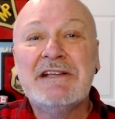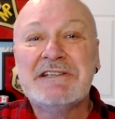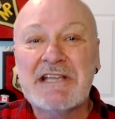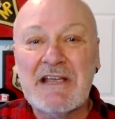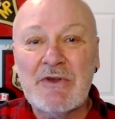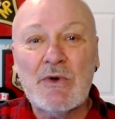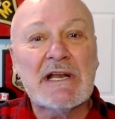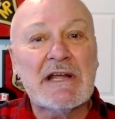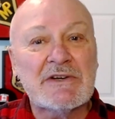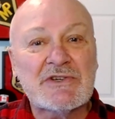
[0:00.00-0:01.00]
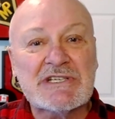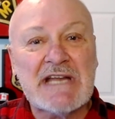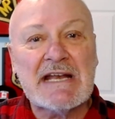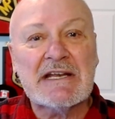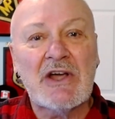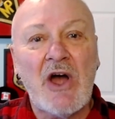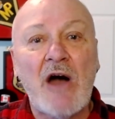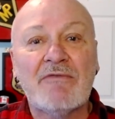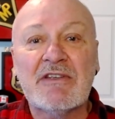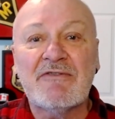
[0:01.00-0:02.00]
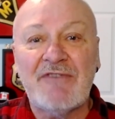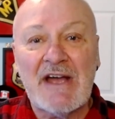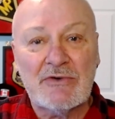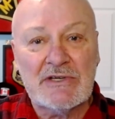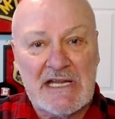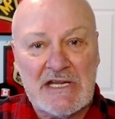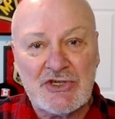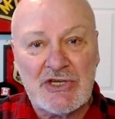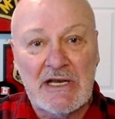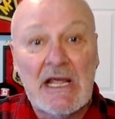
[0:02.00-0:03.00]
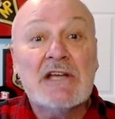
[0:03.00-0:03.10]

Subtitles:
to give you an understanding of the foundation